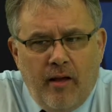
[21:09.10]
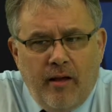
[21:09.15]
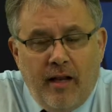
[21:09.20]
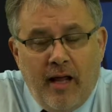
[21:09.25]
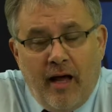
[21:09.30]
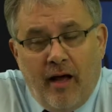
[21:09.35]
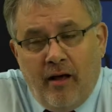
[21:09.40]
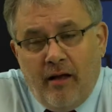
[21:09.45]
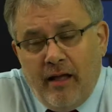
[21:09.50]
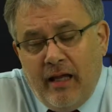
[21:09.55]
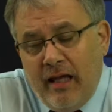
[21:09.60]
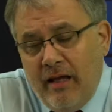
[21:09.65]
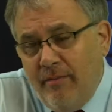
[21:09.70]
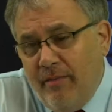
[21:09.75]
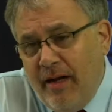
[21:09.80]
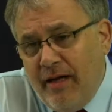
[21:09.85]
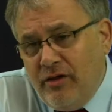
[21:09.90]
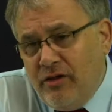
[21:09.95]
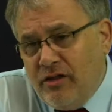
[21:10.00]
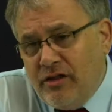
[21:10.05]
Now, he
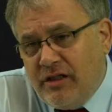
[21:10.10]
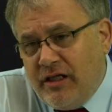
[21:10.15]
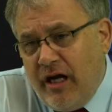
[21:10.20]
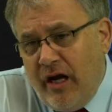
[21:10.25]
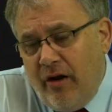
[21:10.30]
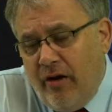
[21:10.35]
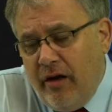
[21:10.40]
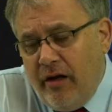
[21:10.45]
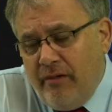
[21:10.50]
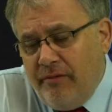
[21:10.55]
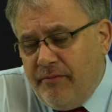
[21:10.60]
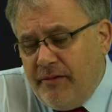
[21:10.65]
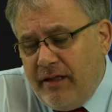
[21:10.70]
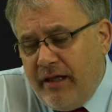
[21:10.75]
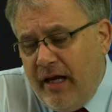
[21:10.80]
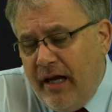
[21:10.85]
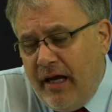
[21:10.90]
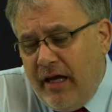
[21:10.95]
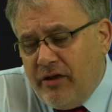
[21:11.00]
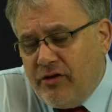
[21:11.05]
may just carry
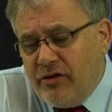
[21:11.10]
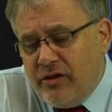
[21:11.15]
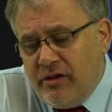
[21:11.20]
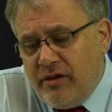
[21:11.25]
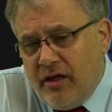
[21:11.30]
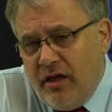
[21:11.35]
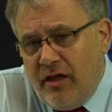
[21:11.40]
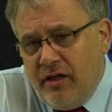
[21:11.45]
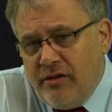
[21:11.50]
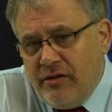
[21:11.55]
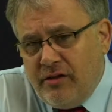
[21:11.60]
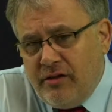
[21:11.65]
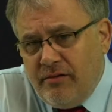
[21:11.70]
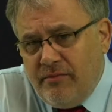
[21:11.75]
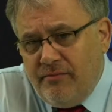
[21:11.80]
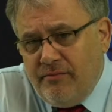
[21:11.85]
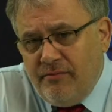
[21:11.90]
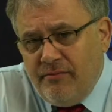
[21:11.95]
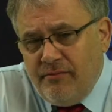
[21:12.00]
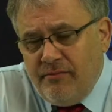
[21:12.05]
cash and guns
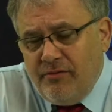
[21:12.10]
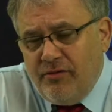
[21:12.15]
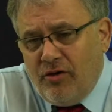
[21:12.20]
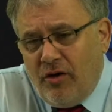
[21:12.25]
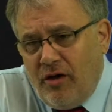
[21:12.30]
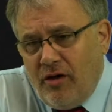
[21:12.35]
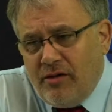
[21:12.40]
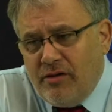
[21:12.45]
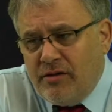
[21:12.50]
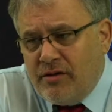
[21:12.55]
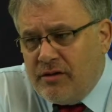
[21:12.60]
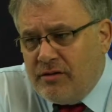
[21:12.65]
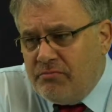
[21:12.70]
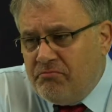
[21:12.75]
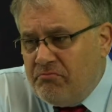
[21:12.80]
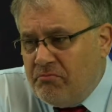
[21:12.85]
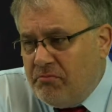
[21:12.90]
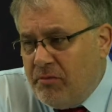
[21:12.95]
and drugs